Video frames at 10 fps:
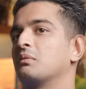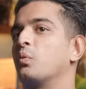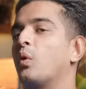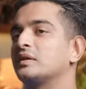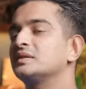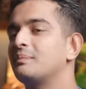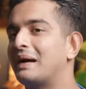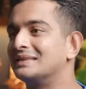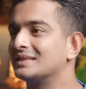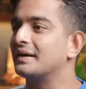What is the
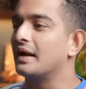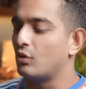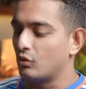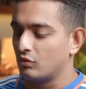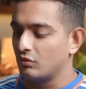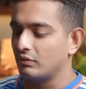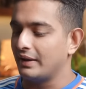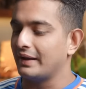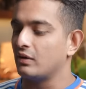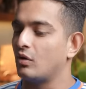mindset now,
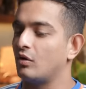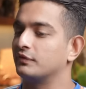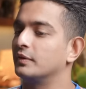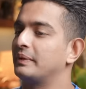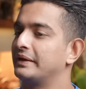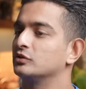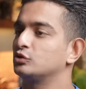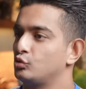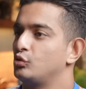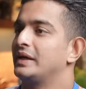like of the players
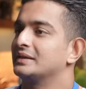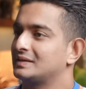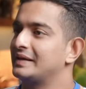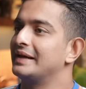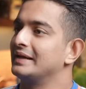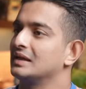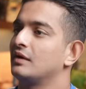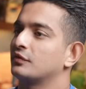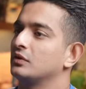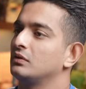two days, three days
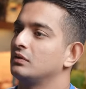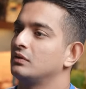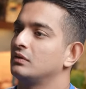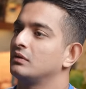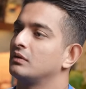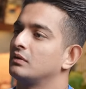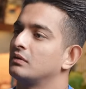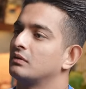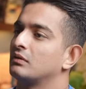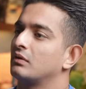after?
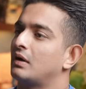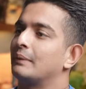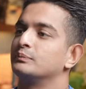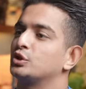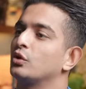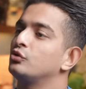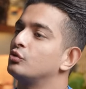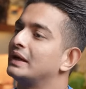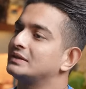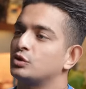I'm sure you
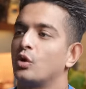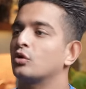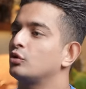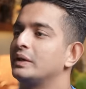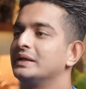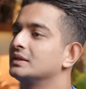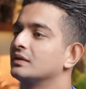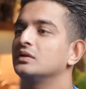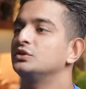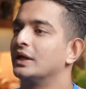guys talk to each
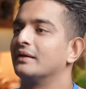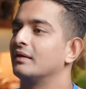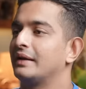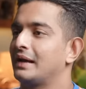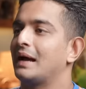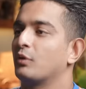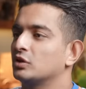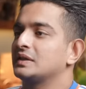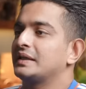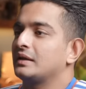other generally. I'm
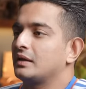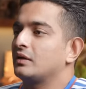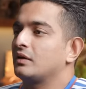not saying that